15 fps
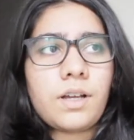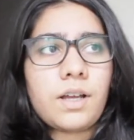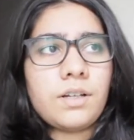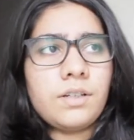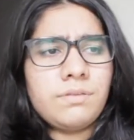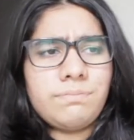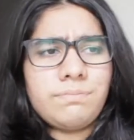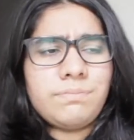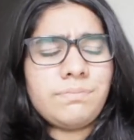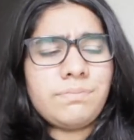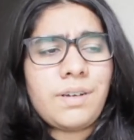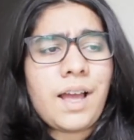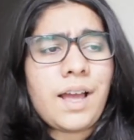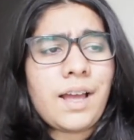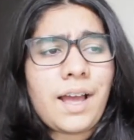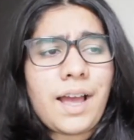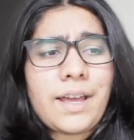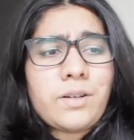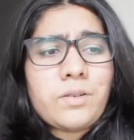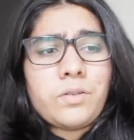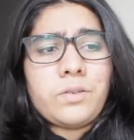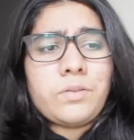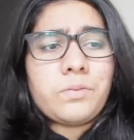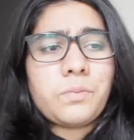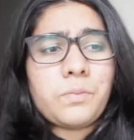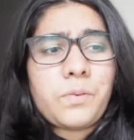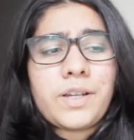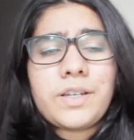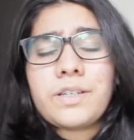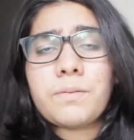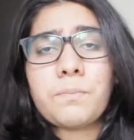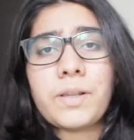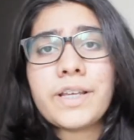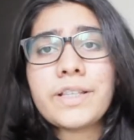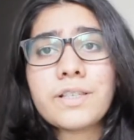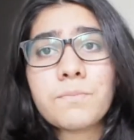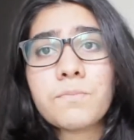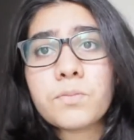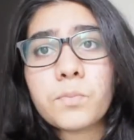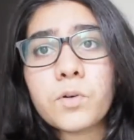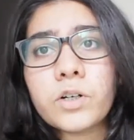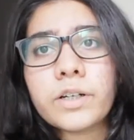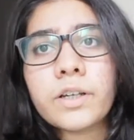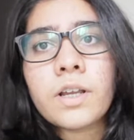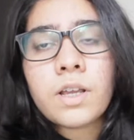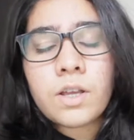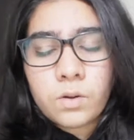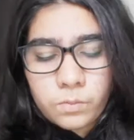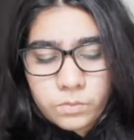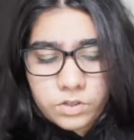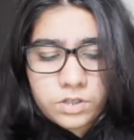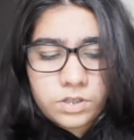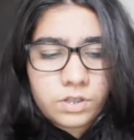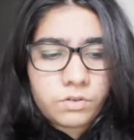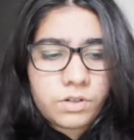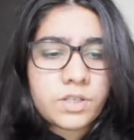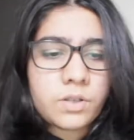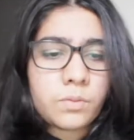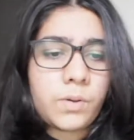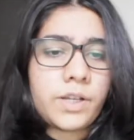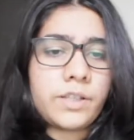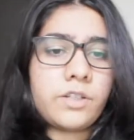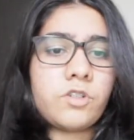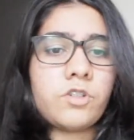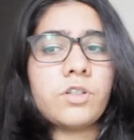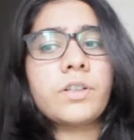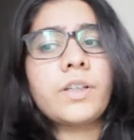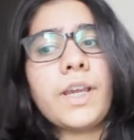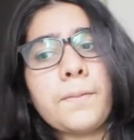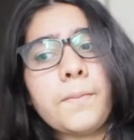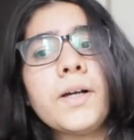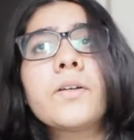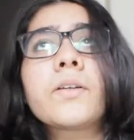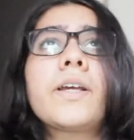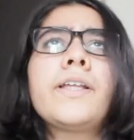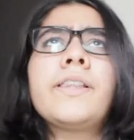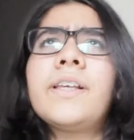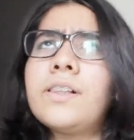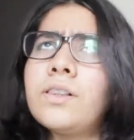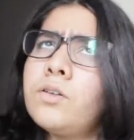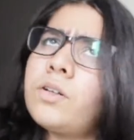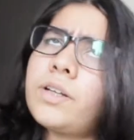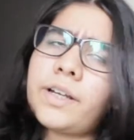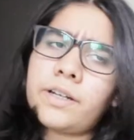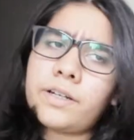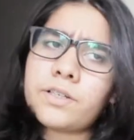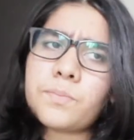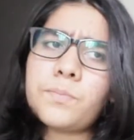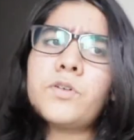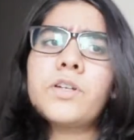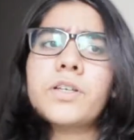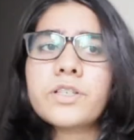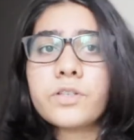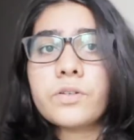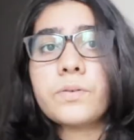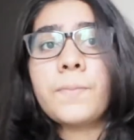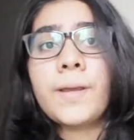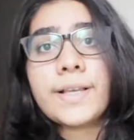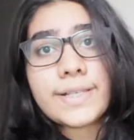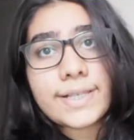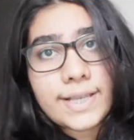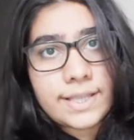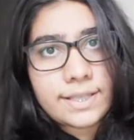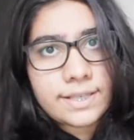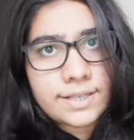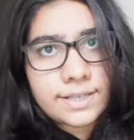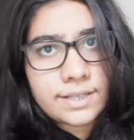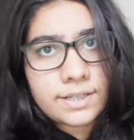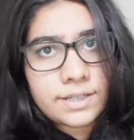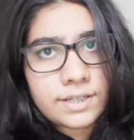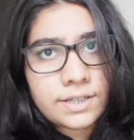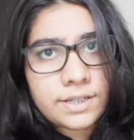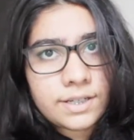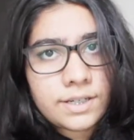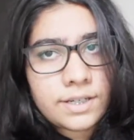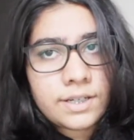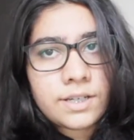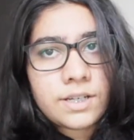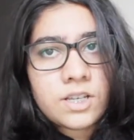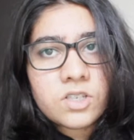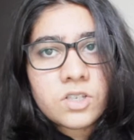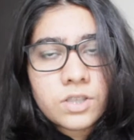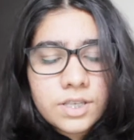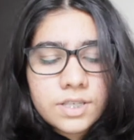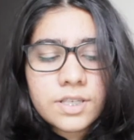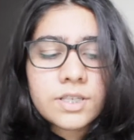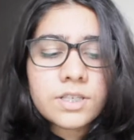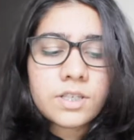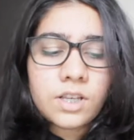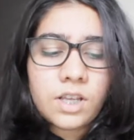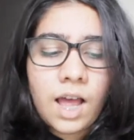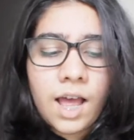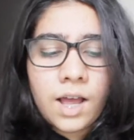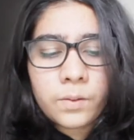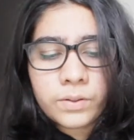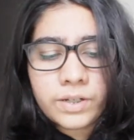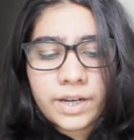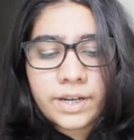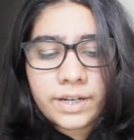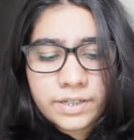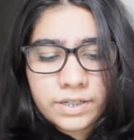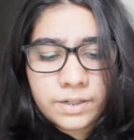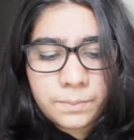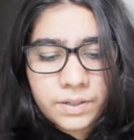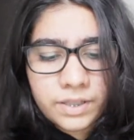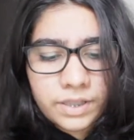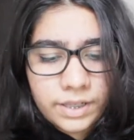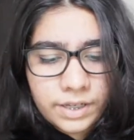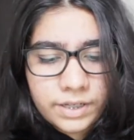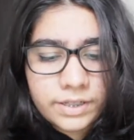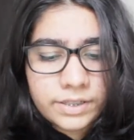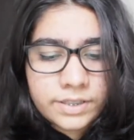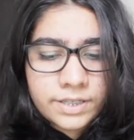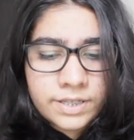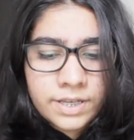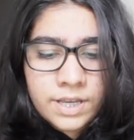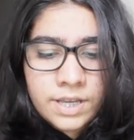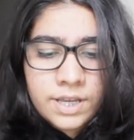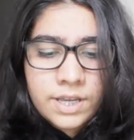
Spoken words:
I don't know, went and played some sport, which is the reason why their shirt came out, and they look kind of sporty, so it makes sense. So this is how an INTP thinks.